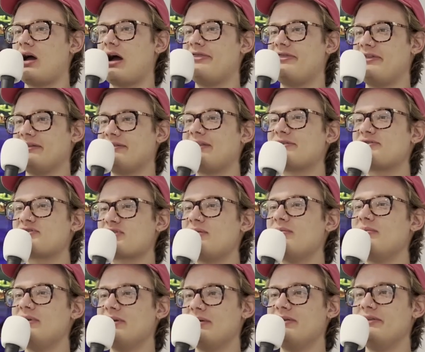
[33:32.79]
think that's
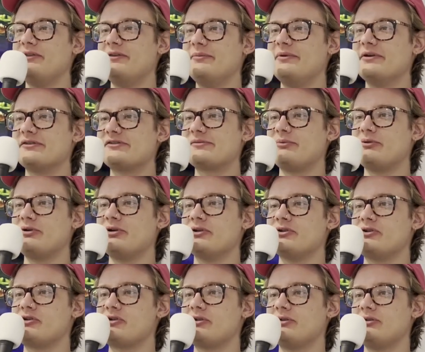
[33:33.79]
going to be the big
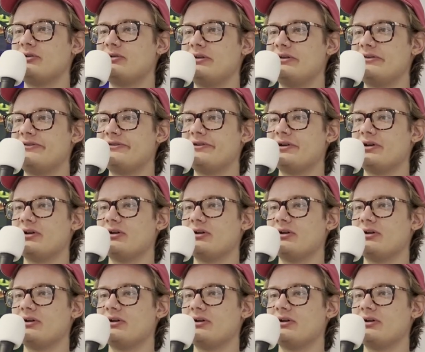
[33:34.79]
splurge this year.